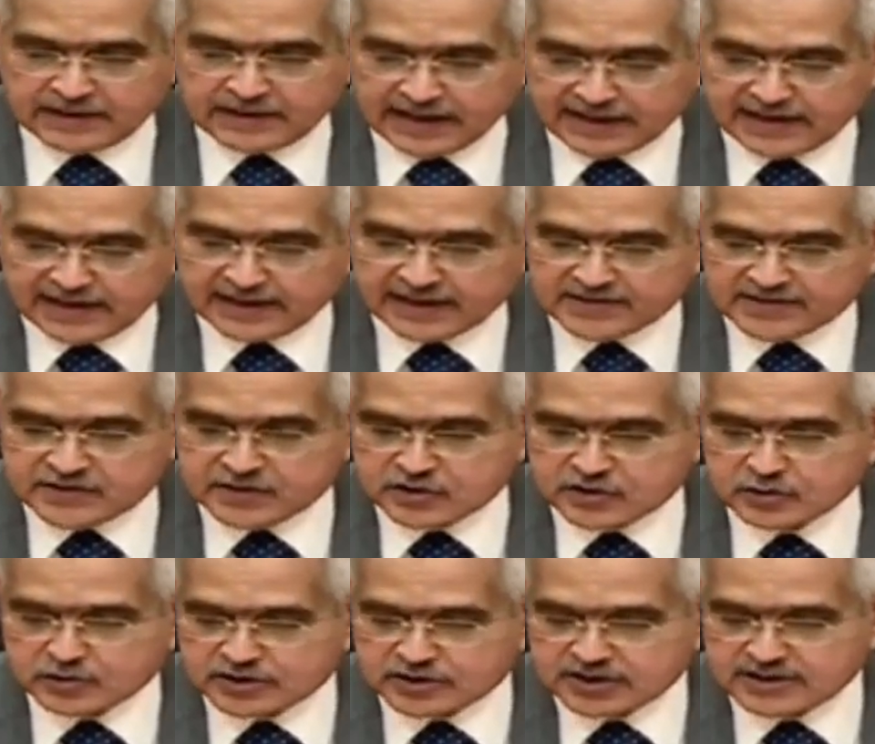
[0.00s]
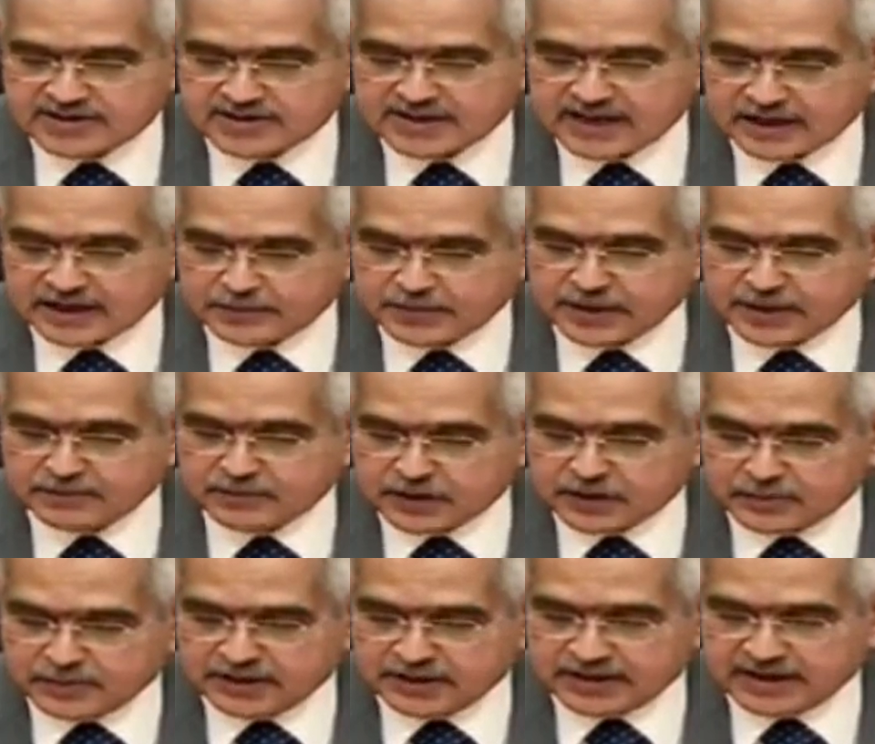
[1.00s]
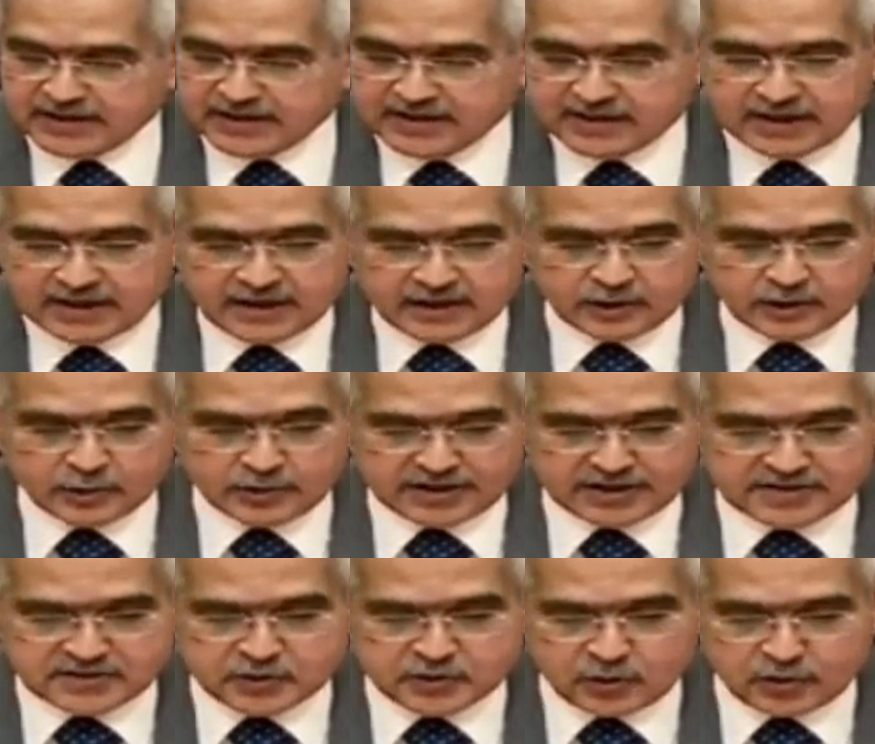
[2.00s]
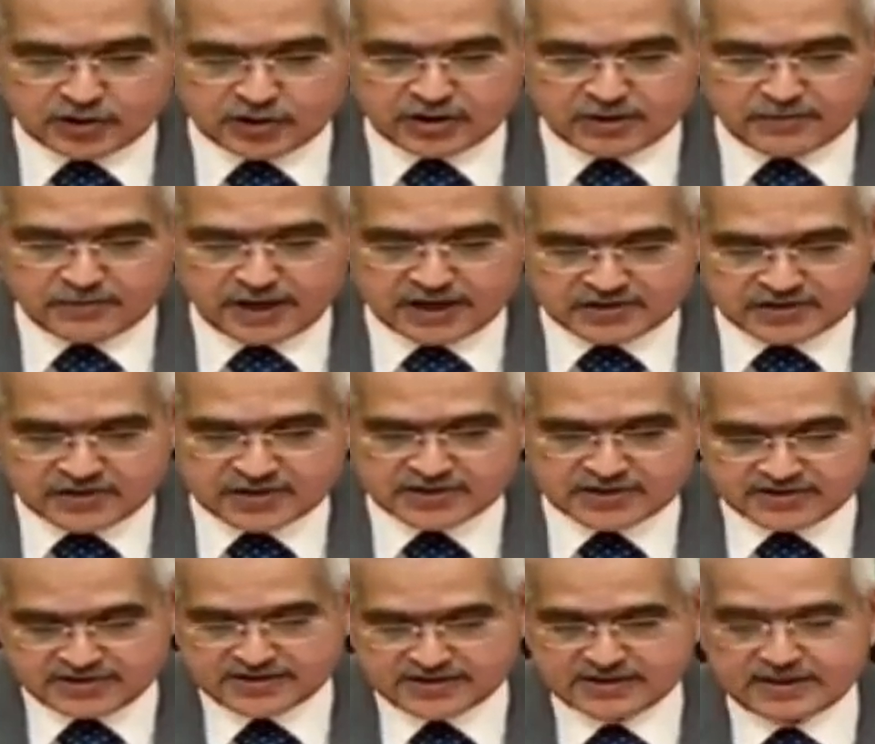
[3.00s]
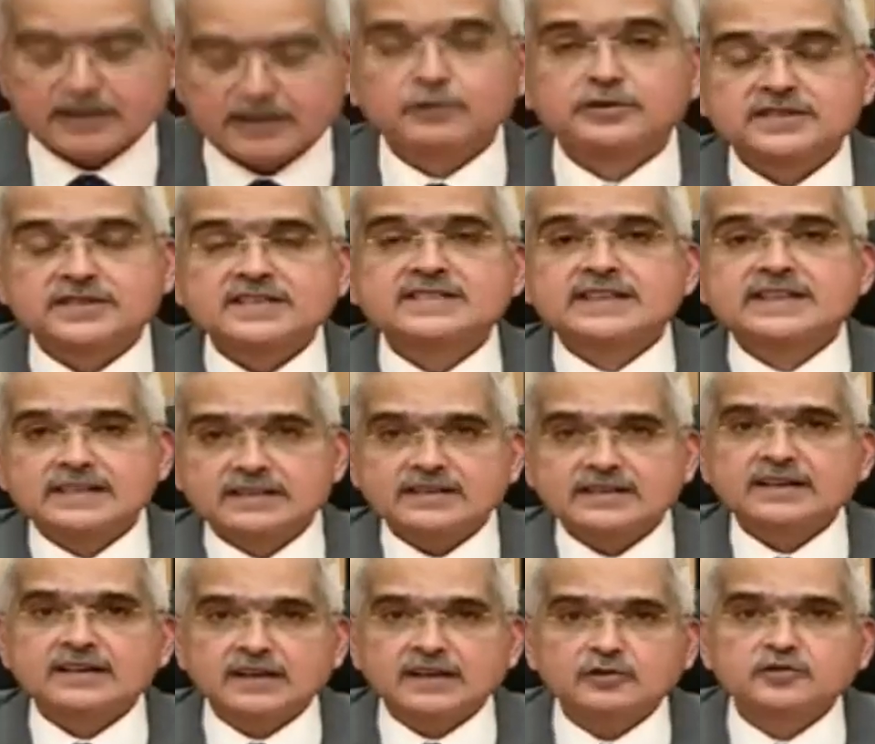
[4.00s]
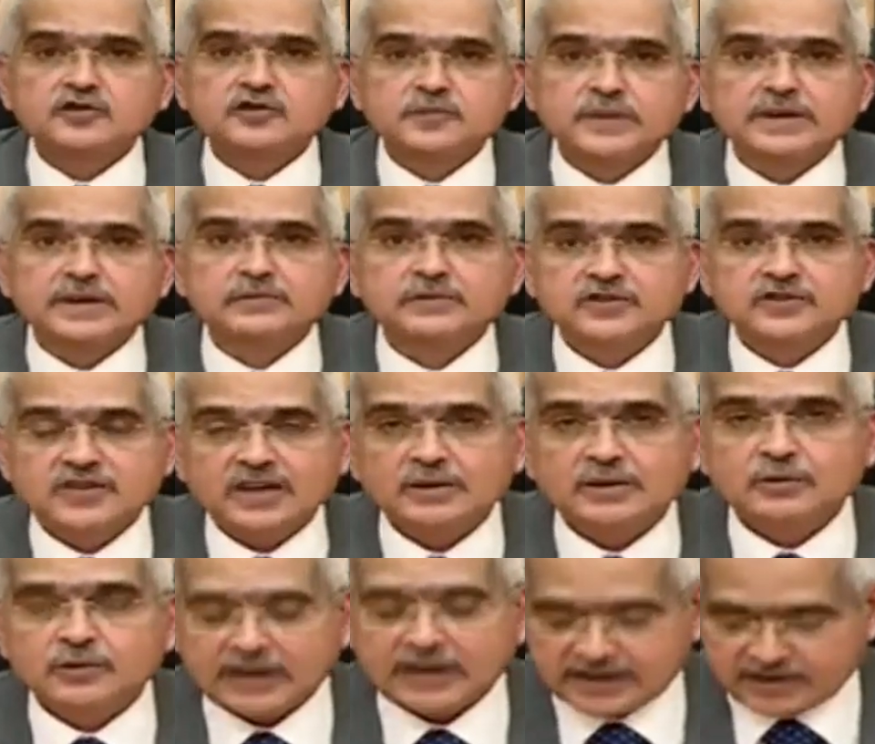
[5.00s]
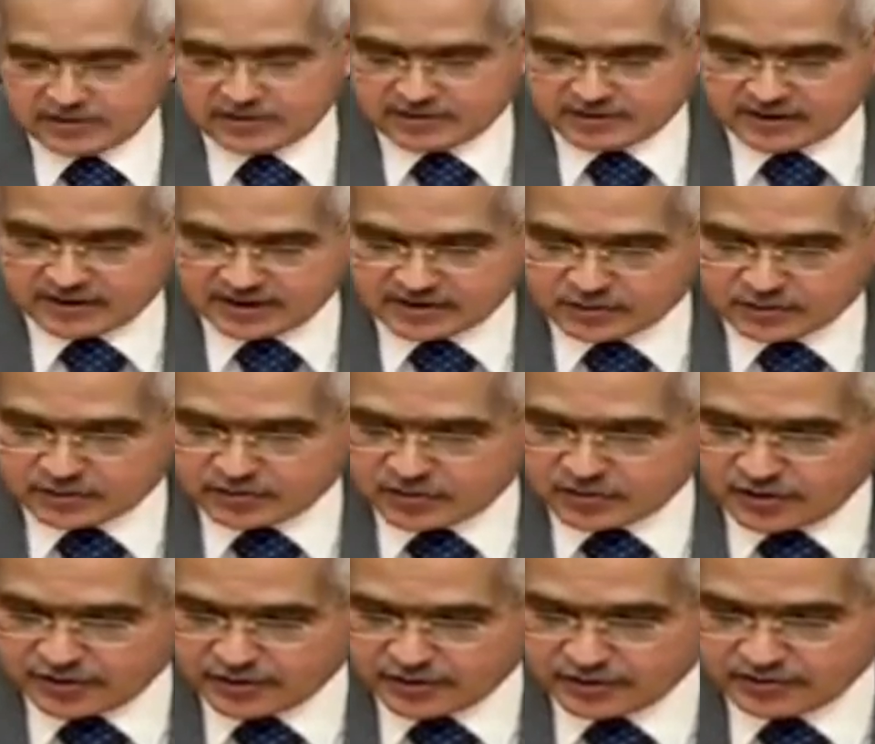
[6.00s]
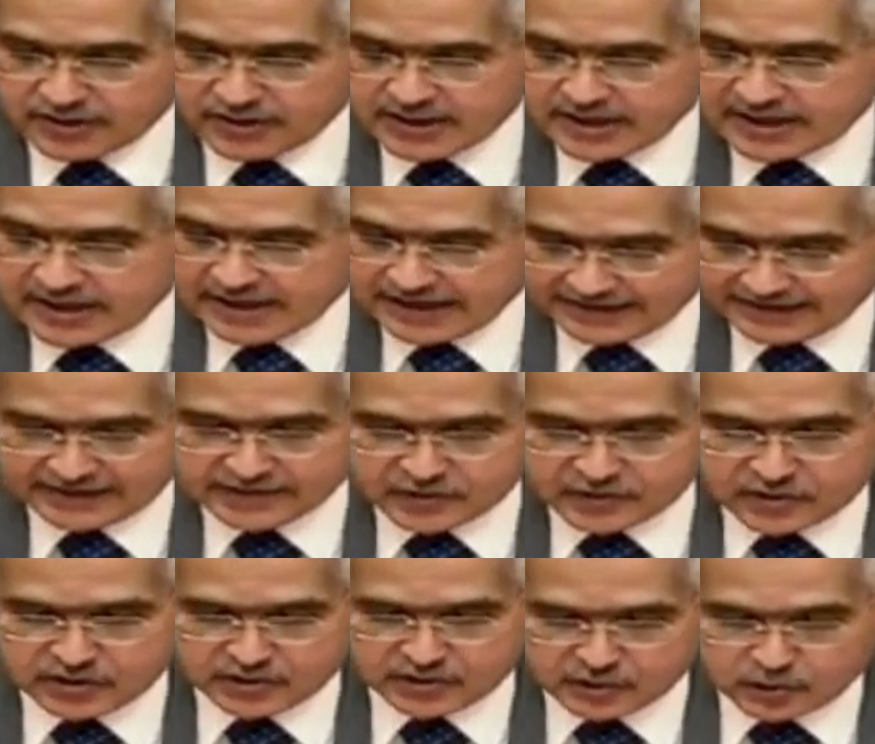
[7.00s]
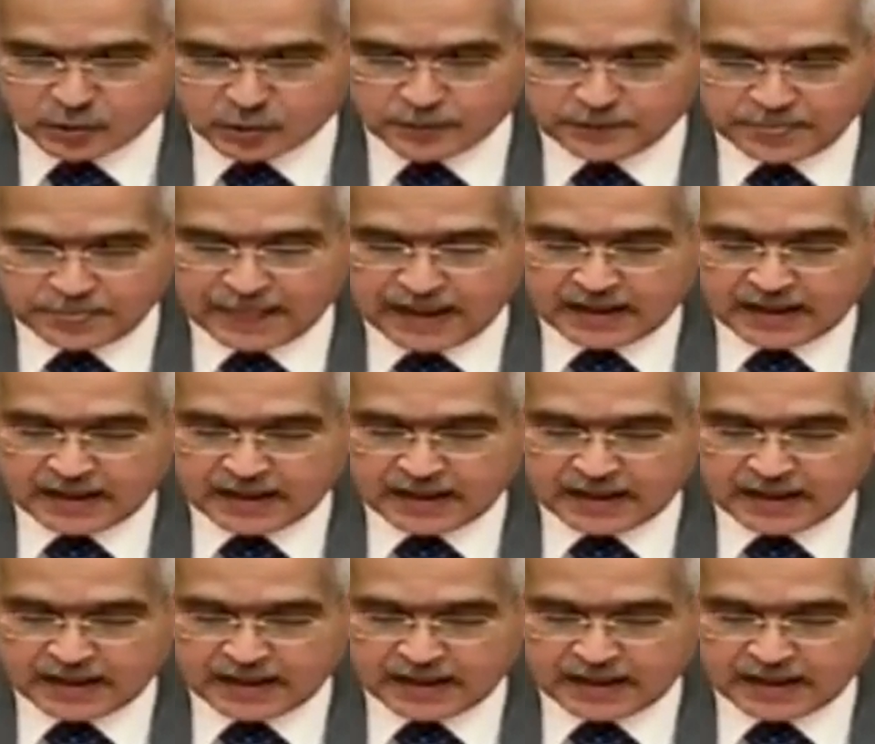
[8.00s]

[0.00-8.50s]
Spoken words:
The lending institutions are being permitted to restore the margins. Now, this is another announcement which I would like to draw your attention to.